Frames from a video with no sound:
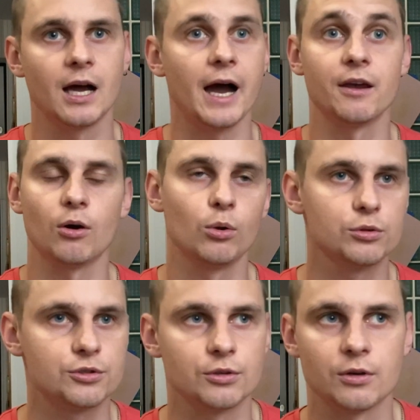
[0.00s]
I
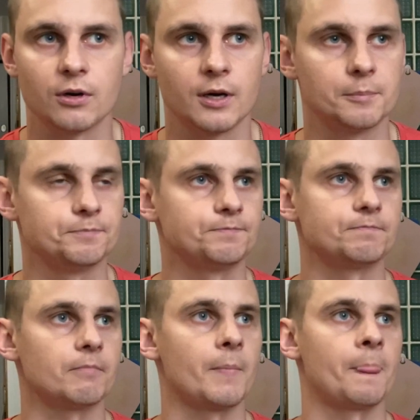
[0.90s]
also
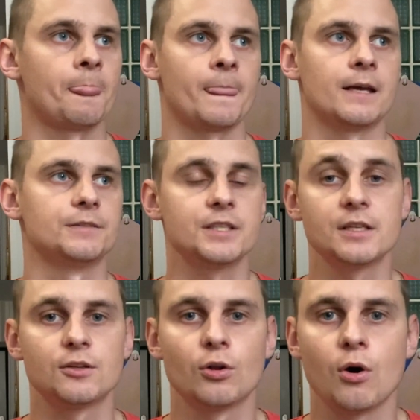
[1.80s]

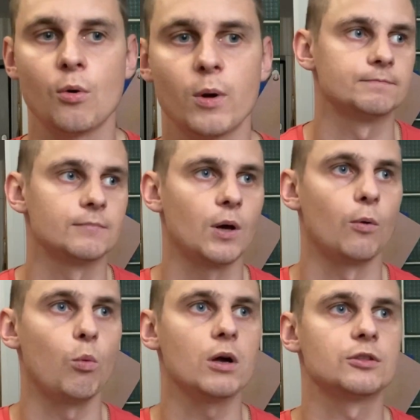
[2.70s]
didn't know
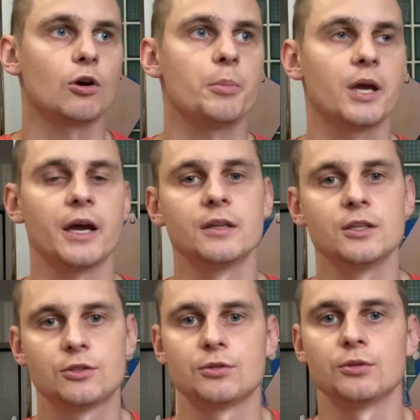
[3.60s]
what topic I
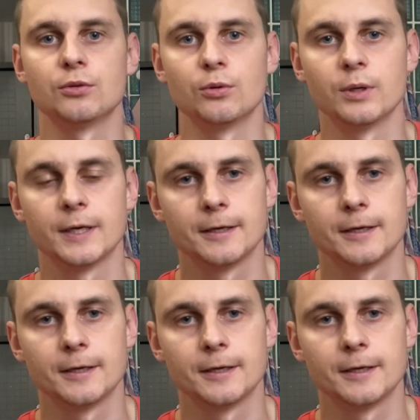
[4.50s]
need to